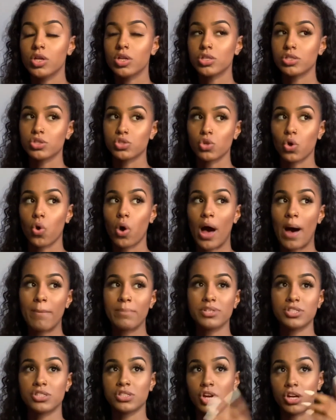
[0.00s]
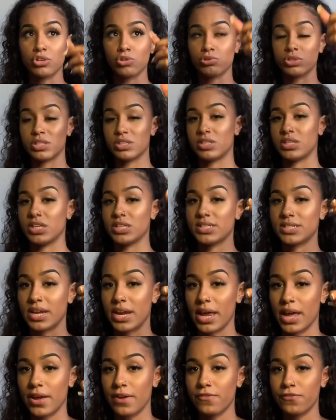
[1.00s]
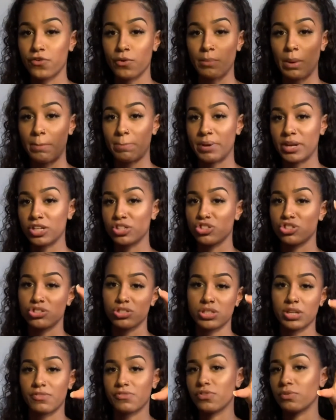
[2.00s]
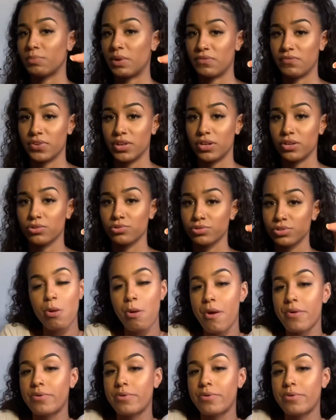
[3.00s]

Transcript: So I'm gonna start using this light for my pictures and for my videos.